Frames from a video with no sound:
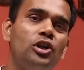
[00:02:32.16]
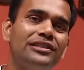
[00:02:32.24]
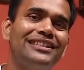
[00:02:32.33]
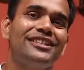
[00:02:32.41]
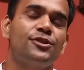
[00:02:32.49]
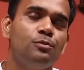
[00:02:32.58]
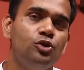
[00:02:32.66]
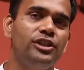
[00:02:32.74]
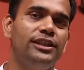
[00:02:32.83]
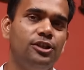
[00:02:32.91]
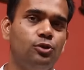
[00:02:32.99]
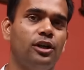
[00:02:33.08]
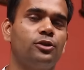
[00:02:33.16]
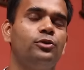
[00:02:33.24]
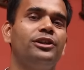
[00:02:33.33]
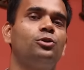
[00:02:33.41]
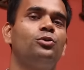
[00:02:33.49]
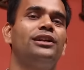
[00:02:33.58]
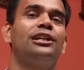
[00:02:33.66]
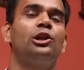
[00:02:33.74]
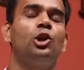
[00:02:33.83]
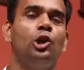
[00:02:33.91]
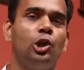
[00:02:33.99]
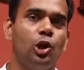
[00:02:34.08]
because in smoothie you are going to
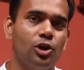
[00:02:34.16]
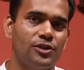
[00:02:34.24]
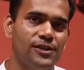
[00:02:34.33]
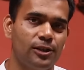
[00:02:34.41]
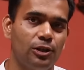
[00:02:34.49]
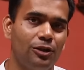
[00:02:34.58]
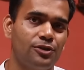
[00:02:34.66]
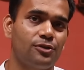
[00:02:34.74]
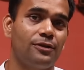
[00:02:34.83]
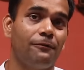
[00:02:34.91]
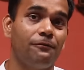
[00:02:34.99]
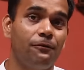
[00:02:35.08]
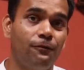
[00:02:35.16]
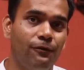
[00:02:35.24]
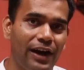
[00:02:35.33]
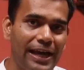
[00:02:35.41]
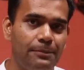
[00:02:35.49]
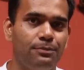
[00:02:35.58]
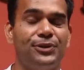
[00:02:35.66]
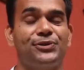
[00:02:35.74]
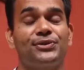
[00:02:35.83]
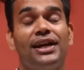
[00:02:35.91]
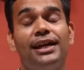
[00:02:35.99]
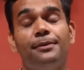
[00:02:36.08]
get lots and lots of
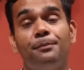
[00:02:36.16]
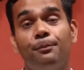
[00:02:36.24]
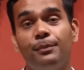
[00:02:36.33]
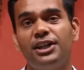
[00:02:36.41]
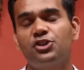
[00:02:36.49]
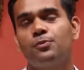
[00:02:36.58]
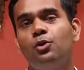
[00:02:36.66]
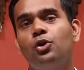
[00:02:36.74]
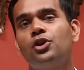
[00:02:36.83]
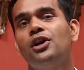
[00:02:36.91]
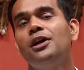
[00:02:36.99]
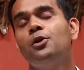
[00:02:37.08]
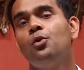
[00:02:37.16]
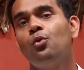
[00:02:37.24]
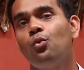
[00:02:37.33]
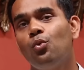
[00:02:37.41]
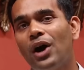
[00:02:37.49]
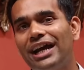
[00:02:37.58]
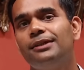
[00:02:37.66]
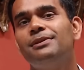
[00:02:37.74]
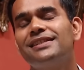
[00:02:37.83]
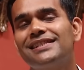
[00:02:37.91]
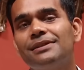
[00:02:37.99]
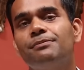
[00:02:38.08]
fibers and much more
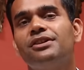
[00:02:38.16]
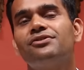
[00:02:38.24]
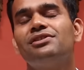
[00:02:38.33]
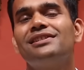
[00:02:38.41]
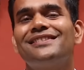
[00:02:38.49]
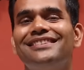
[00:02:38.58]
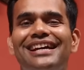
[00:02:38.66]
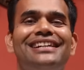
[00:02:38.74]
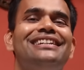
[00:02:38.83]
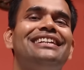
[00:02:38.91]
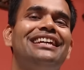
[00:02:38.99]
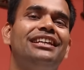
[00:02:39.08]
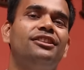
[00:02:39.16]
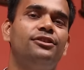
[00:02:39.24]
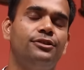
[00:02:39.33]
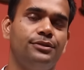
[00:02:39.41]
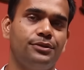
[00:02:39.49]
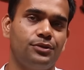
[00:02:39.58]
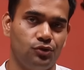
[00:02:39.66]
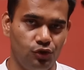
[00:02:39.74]
vitamins and minerals than in the